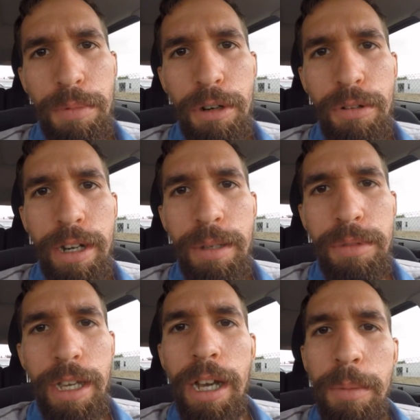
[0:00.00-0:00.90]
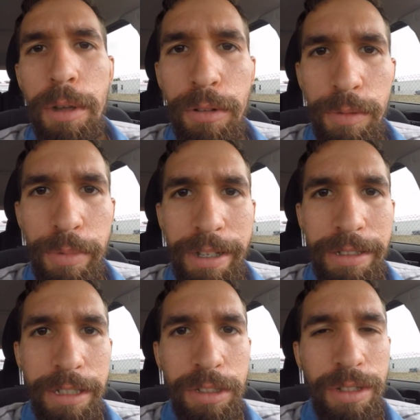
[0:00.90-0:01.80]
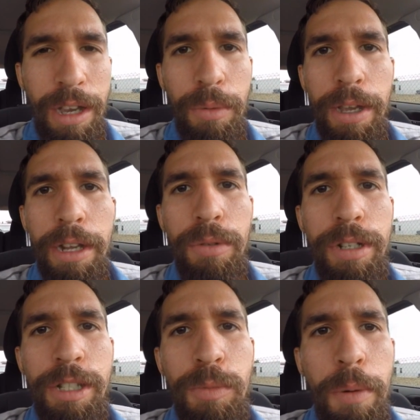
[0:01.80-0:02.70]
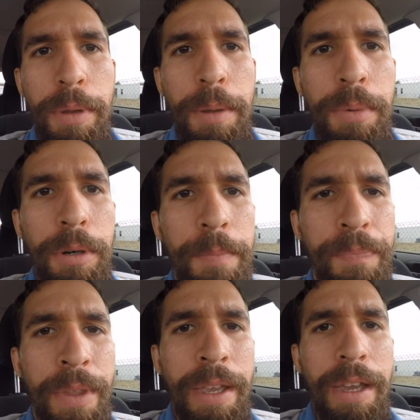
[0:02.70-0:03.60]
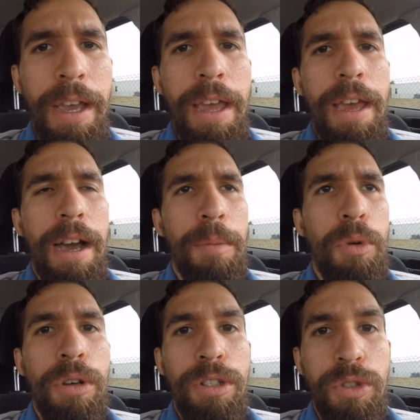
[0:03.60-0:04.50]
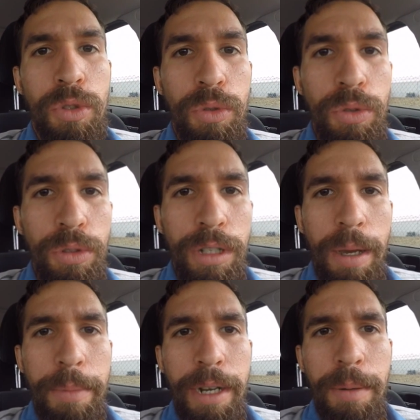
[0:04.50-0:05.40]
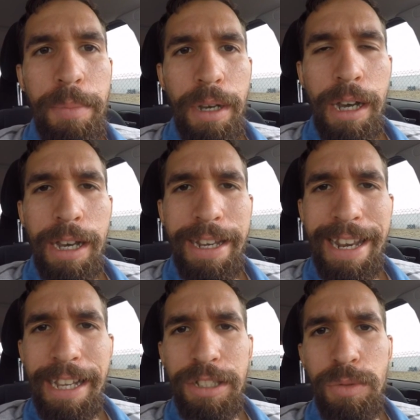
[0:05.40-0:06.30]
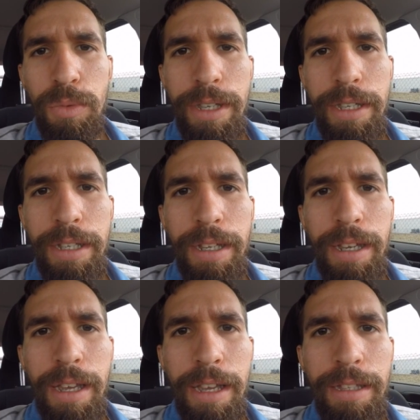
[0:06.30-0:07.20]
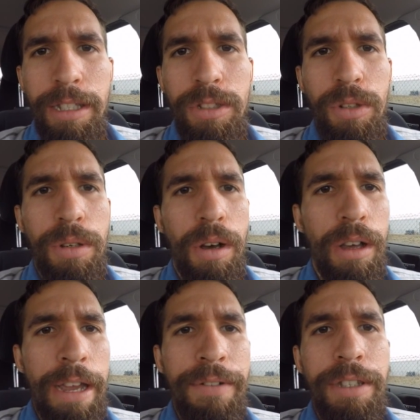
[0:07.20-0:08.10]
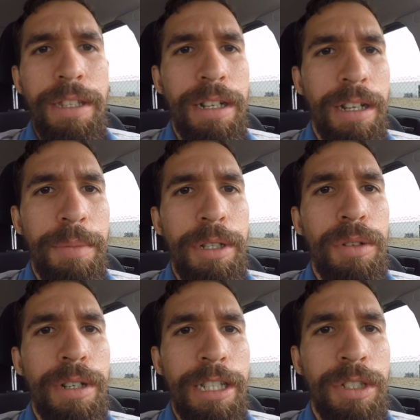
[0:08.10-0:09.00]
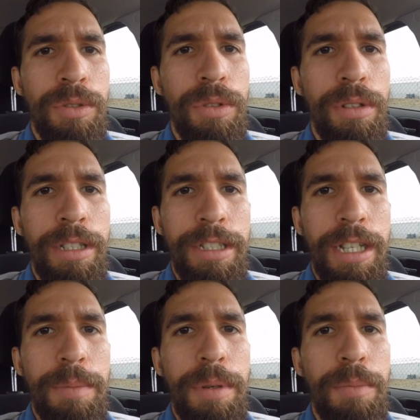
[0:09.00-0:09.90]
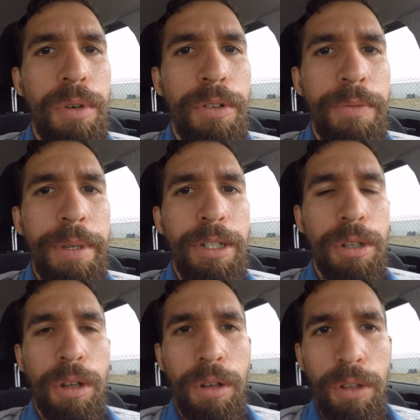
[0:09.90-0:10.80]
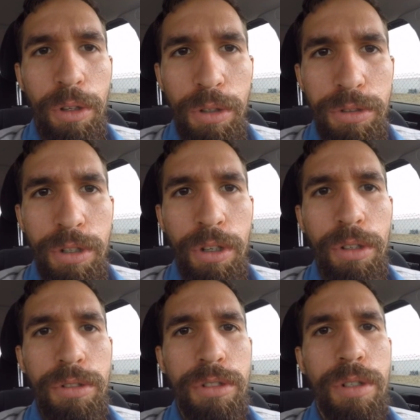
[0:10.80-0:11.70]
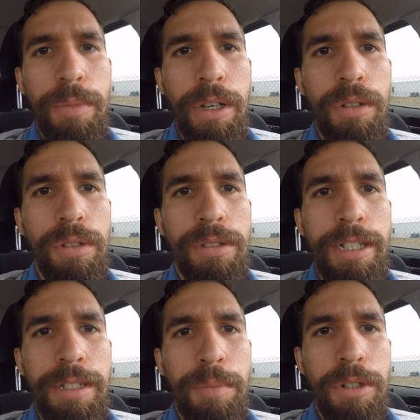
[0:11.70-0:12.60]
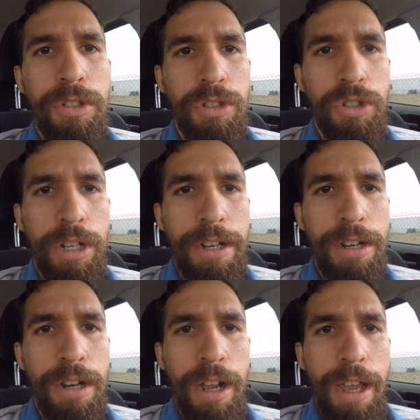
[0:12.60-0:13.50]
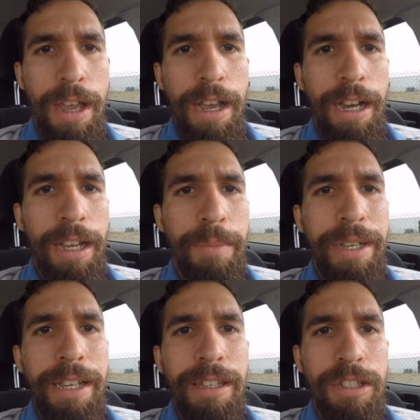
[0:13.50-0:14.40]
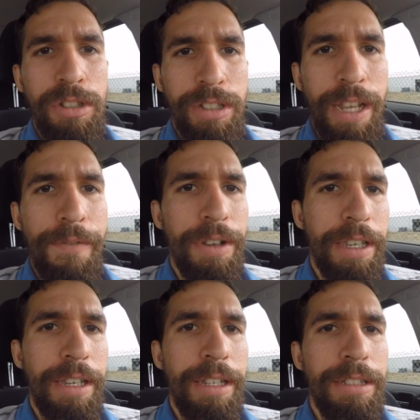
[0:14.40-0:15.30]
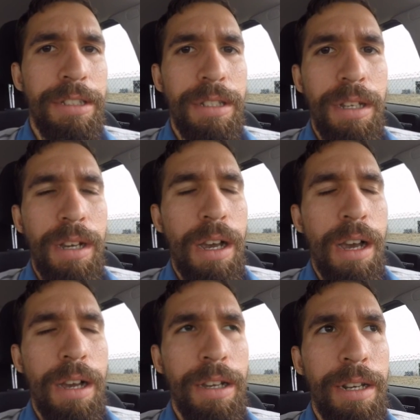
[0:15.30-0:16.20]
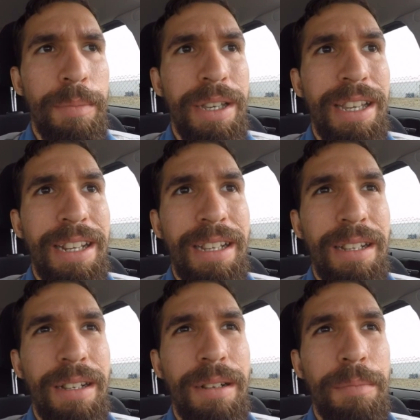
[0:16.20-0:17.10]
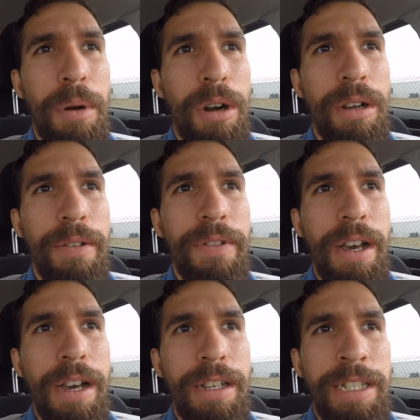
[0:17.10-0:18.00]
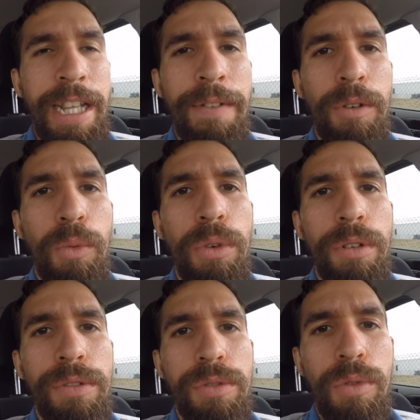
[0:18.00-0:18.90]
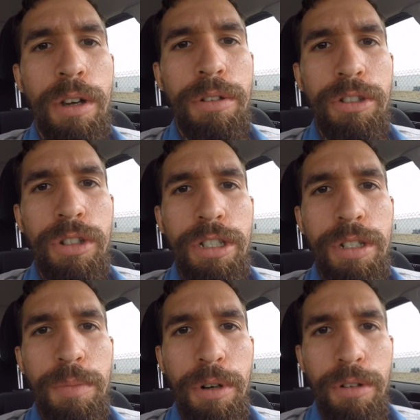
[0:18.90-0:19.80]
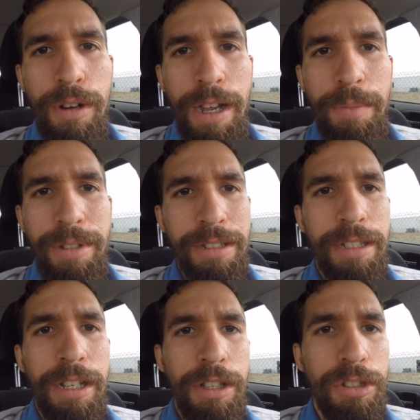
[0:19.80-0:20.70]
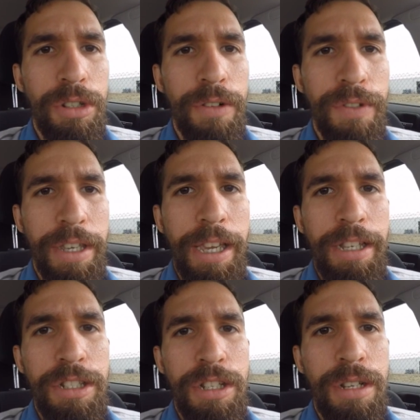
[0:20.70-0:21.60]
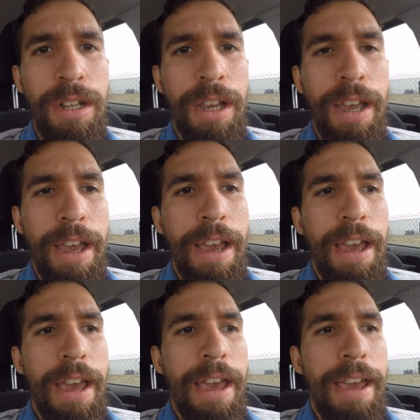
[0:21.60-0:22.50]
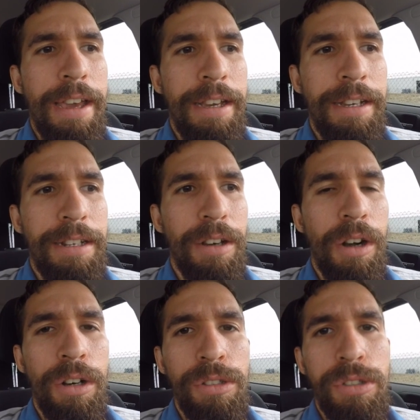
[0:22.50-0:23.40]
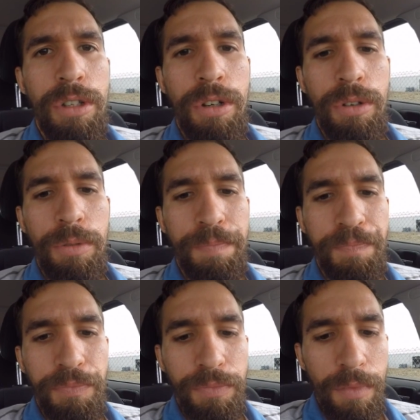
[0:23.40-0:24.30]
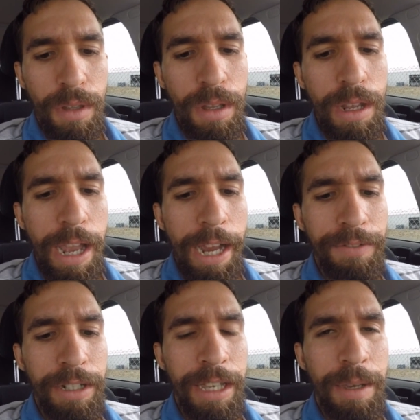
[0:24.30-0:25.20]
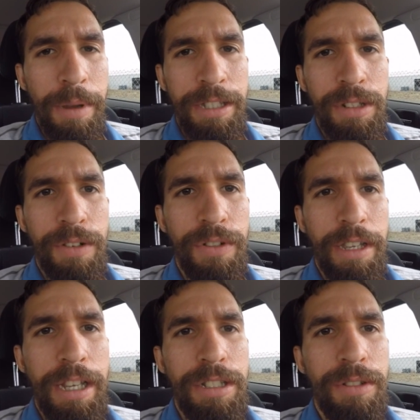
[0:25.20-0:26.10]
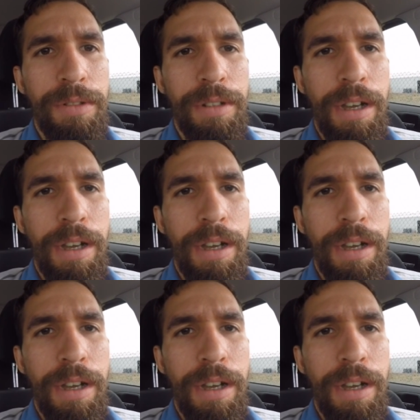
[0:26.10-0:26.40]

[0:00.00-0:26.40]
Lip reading: program to help me with business so that way I could reach more people. I'm going to school coming up next week, and this everything that I'm going to be doing at school is going to be moving me closer and closer to my goals as a personal trainer. I'm going to be getting the certificates. I'm going to be getting part of David Wolf's raw nutrition program. It's another certification. And also, after I get my certification